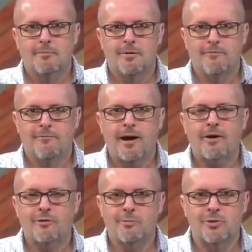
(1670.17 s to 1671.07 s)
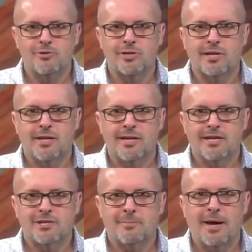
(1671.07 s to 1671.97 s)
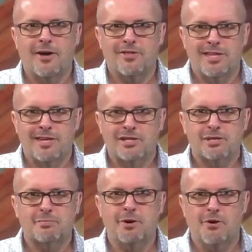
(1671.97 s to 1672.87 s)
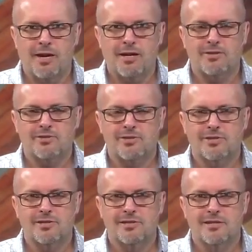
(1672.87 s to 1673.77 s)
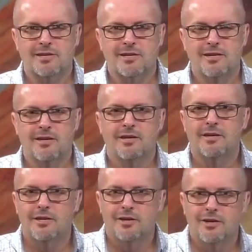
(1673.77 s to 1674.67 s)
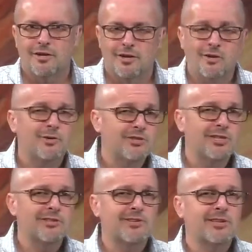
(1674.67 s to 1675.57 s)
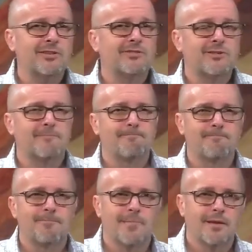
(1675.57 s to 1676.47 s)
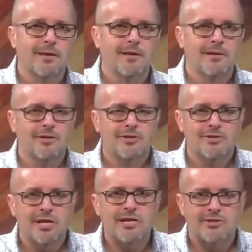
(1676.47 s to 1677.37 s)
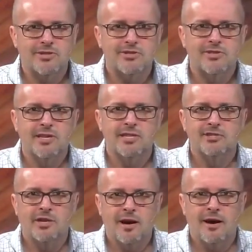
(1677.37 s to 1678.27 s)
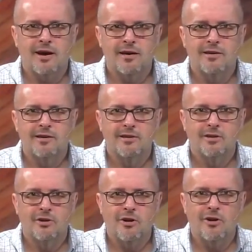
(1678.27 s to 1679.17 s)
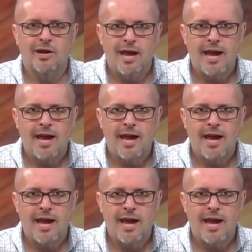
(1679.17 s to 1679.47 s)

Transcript: But vinyl music is about the experience. You know who Jesus is? Jesus is God gone